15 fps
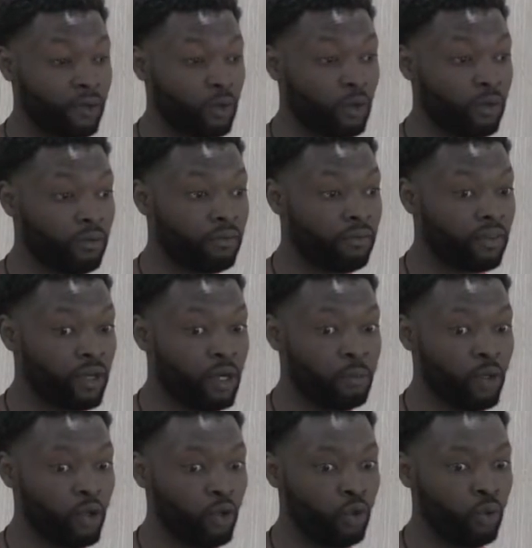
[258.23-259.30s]
few of
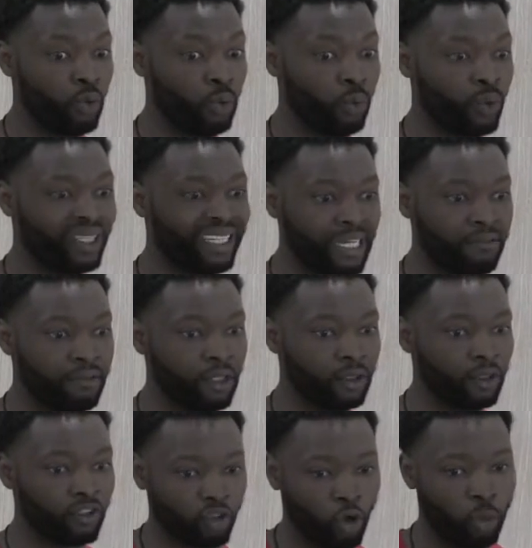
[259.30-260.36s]
them who would
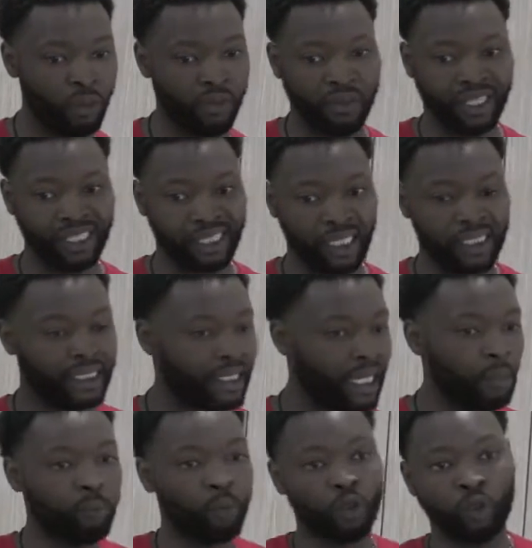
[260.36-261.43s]
even show me things like
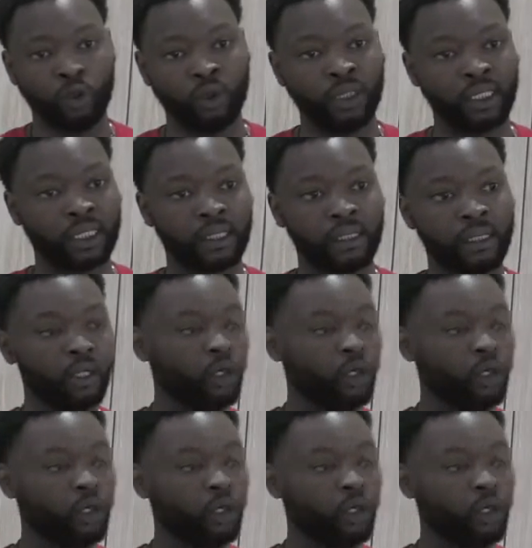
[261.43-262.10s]
stab wounds,